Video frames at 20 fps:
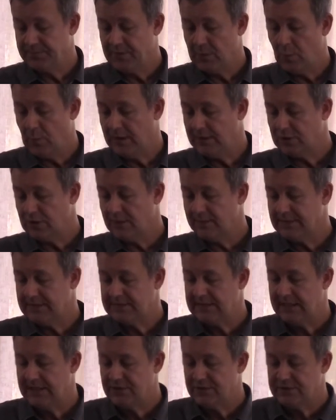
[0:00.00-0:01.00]
One
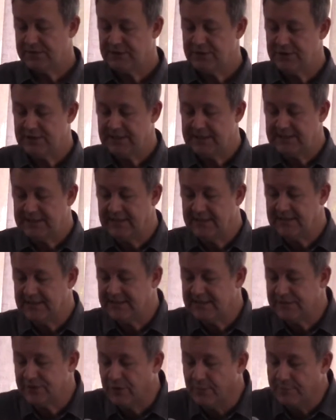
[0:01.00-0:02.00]
commentator suggested this
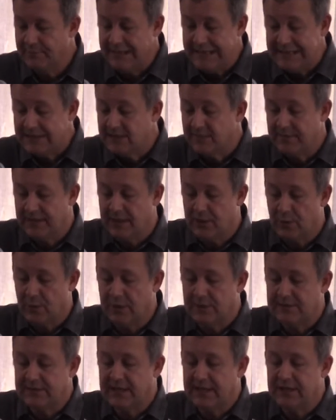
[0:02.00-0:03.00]
is not meant to be a
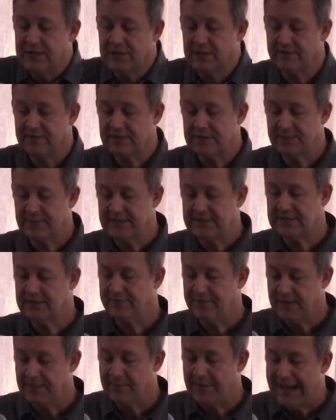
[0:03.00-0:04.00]
quotation of a
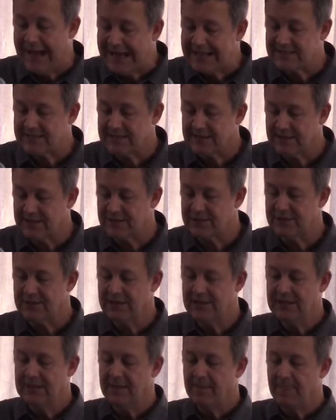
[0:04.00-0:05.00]
specific passage,
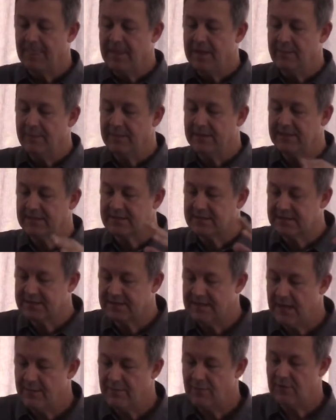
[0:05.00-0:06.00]
but a
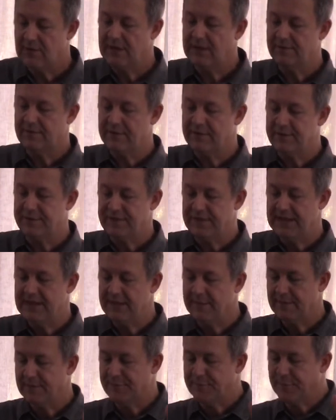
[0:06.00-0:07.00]
summary of a
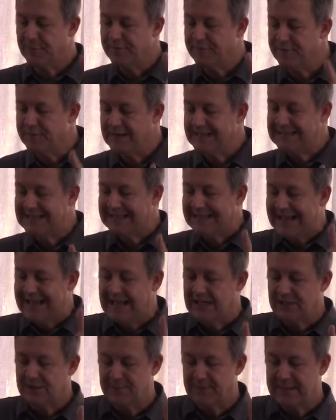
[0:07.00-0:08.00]
theme of prophetic
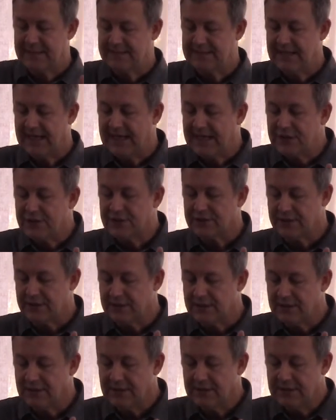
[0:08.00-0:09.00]

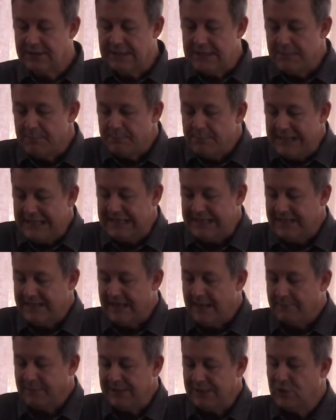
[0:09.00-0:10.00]
expectation, meaning
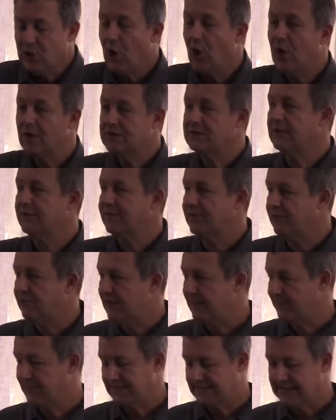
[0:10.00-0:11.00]
that because of the
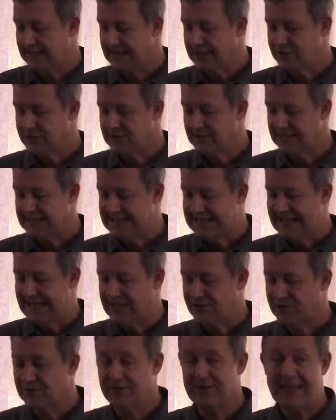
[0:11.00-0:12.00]
reputation that
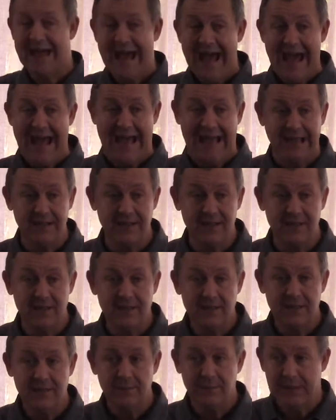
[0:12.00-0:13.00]
Nazareth had,
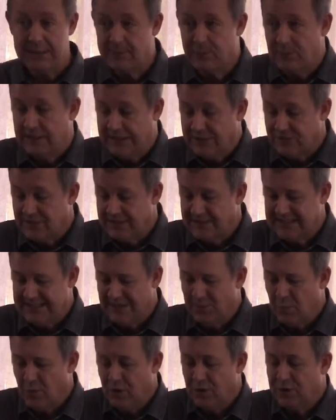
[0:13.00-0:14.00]
people literally
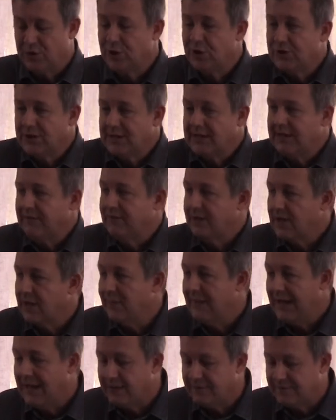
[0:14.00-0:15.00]
said, What good could ever
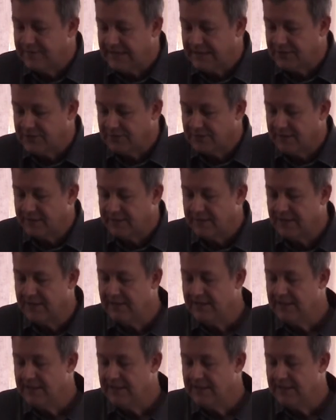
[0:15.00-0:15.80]
come out of Nazareth?